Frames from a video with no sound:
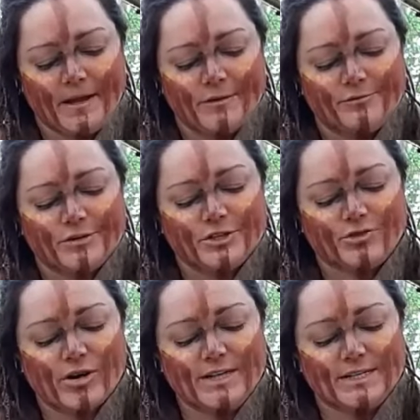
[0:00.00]

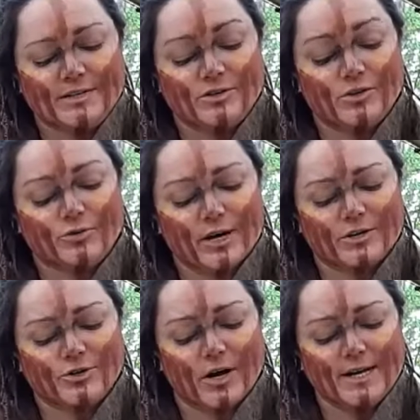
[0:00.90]
Frustrated, Torak
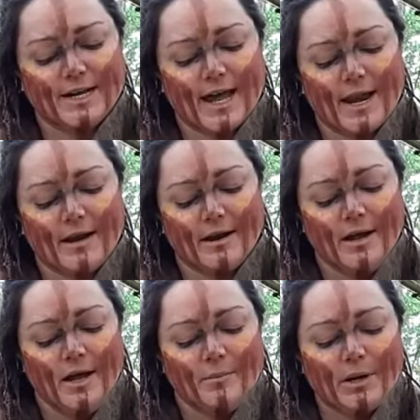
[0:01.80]
tried again,
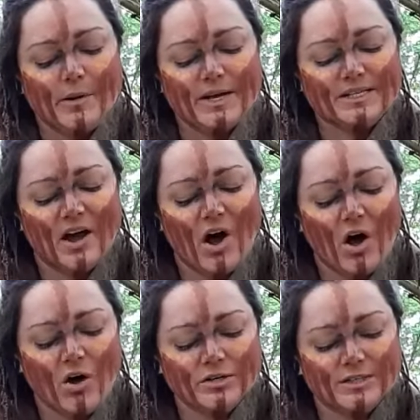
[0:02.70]
blowing as
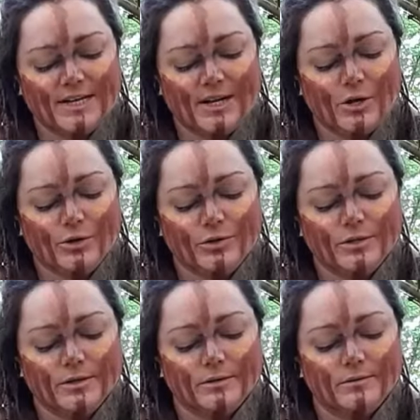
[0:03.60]
hard as he could.
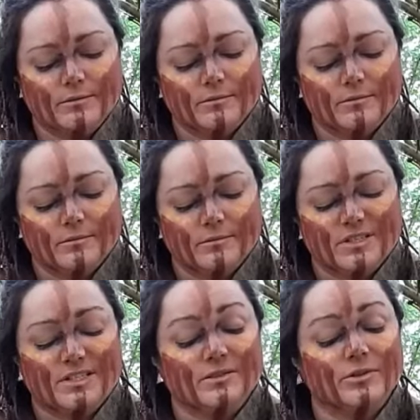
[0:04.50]

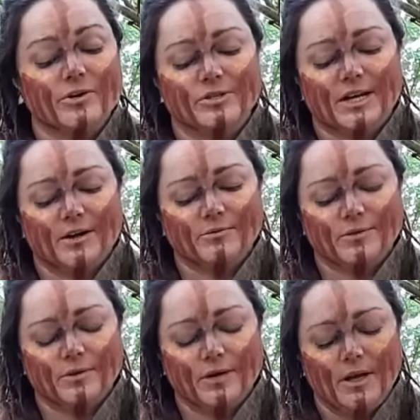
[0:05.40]
Still no sound.
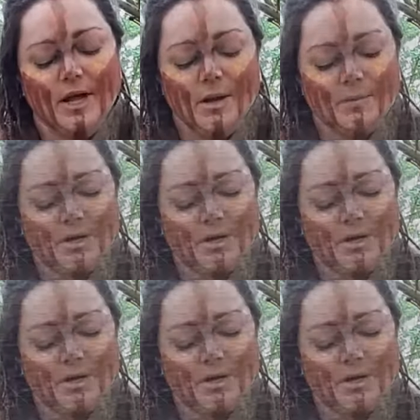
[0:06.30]
But